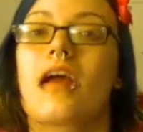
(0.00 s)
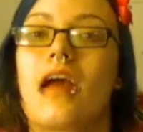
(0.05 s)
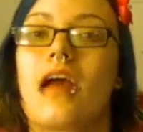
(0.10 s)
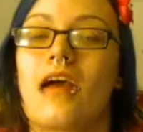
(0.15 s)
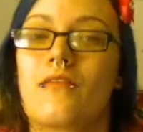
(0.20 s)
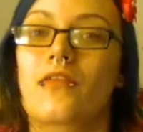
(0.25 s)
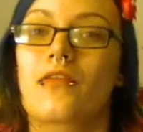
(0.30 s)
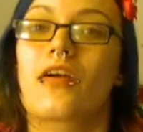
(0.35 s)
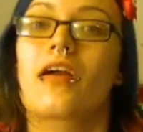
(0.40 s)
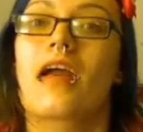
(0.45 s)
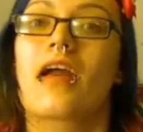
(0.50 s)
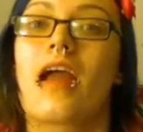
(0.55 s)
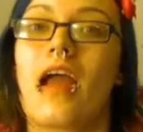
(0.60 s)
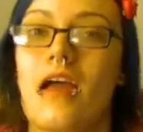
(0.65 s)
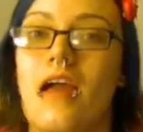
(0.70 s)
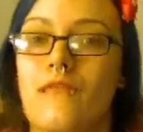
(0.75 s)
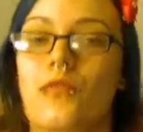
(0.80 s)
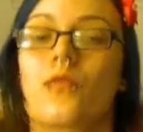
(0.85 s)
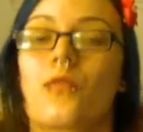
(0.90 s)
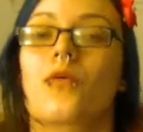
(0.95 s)
ever,
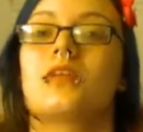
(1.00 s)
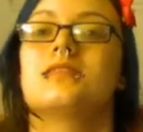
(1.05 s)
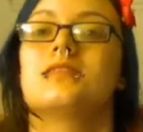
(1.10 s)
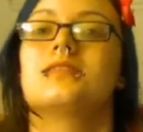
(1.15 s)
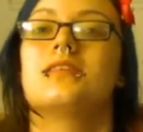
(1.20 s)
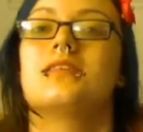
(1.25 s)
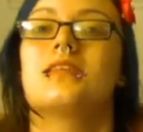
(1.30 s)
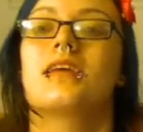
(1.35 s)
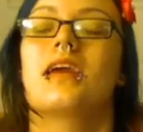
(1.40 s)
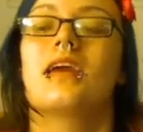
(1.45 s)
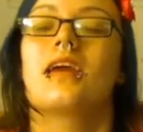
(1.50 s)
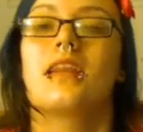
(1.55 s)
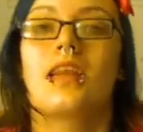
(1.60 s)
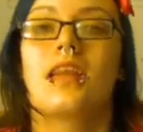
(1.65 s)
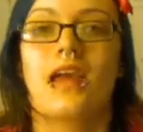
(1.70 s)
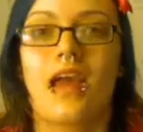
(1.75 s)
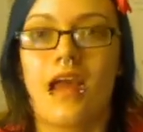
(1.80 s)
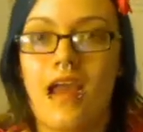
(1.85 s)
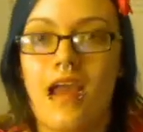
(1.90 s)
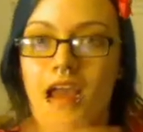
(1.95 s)
ever want to see it again.
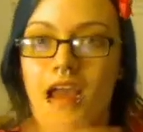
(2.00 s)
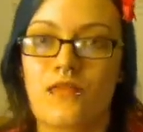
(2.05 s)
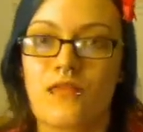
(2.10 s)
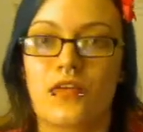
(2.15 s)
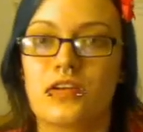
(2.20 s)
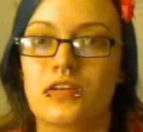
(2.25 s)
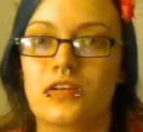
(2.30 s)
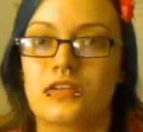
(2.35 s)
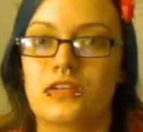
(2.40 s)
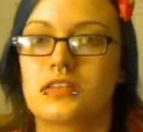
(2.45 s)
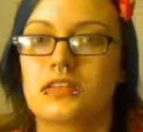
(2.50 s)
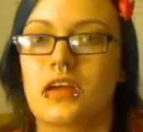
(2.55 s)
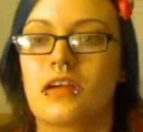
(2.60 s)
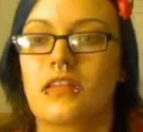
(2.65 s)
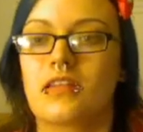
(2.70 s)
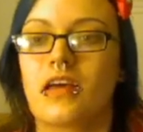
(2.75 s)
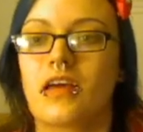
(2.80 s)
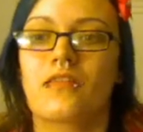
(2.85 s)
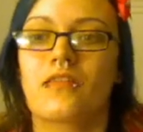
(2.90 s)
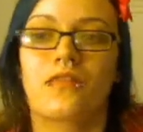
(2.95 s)
Ever in your
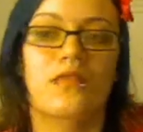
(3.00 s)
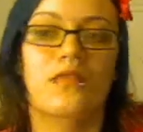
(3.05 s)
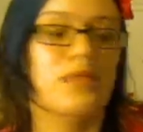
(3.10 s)
entire life.